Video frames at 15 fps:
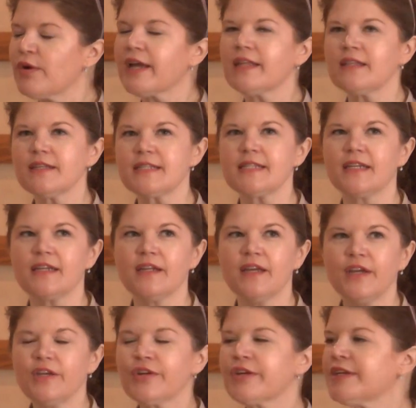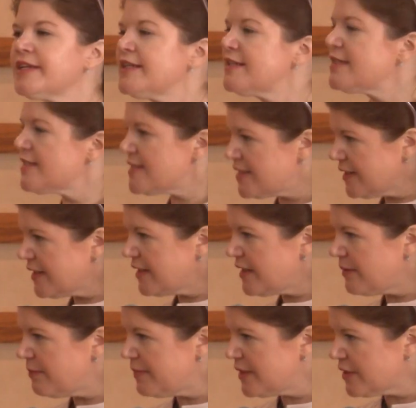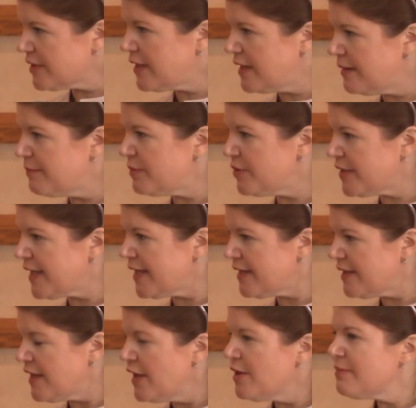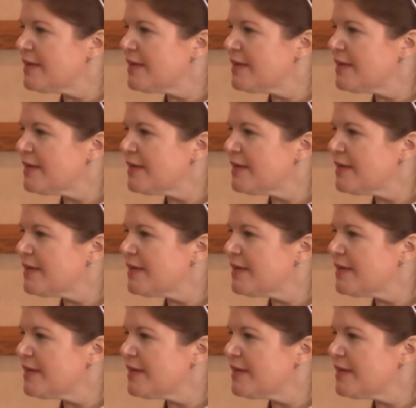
Okay, listen, you're going to need to suck it up, buttercup, okay?